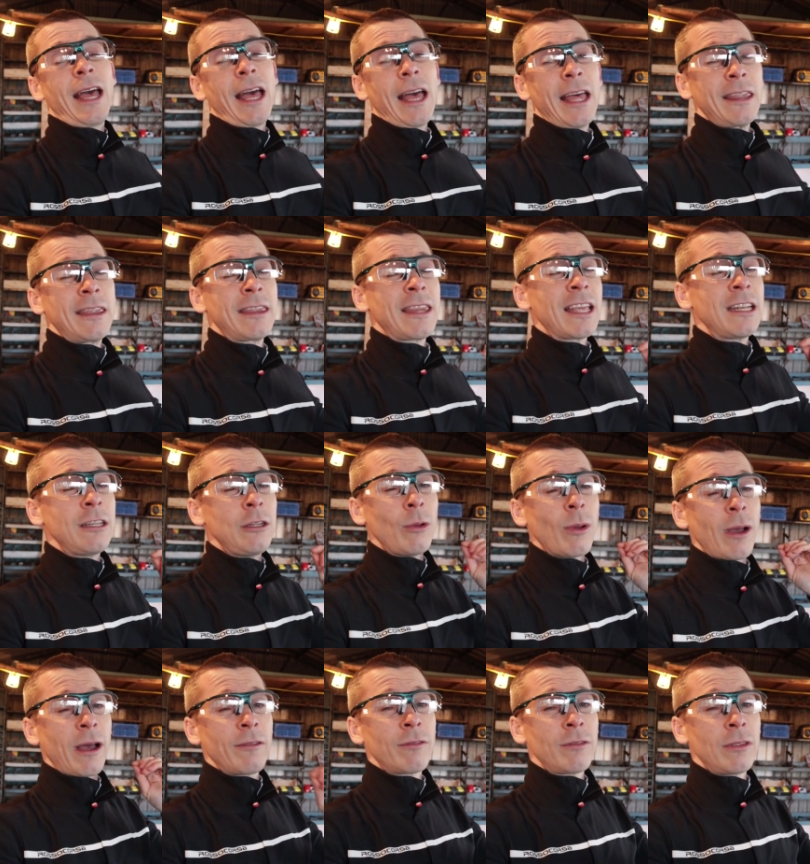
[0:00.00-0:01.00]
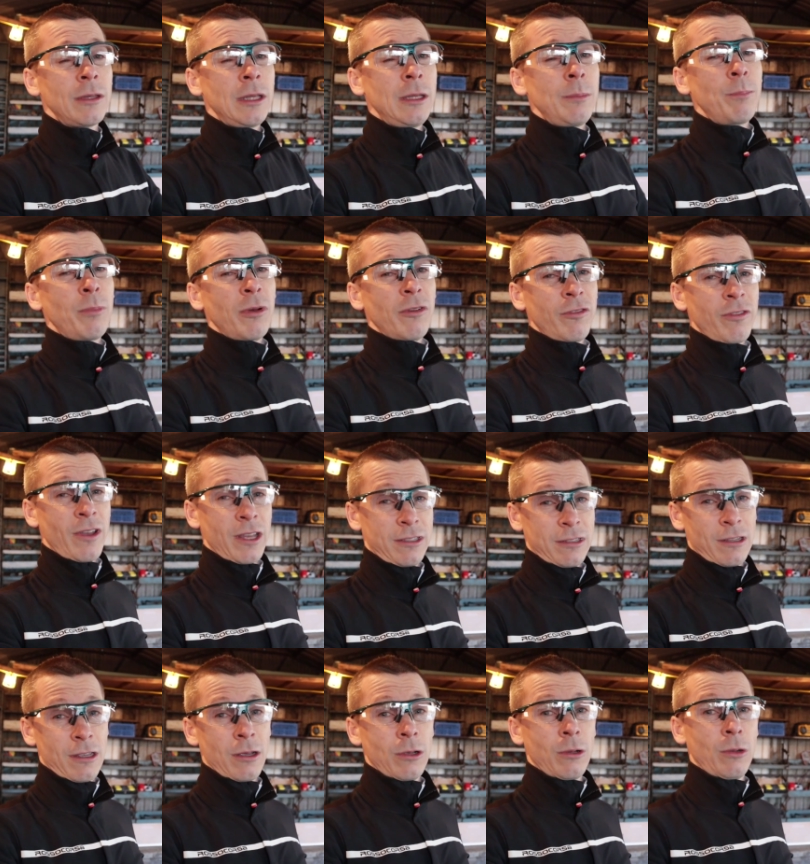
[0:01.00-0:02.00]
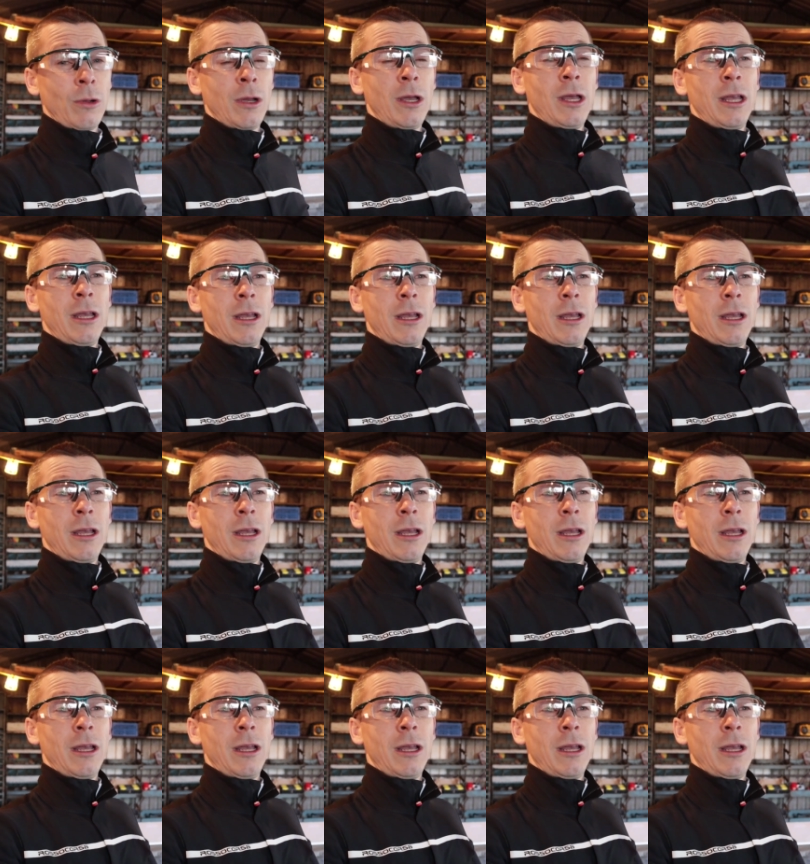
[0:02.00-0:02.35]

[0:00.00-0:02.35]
And then you have the Perfetto,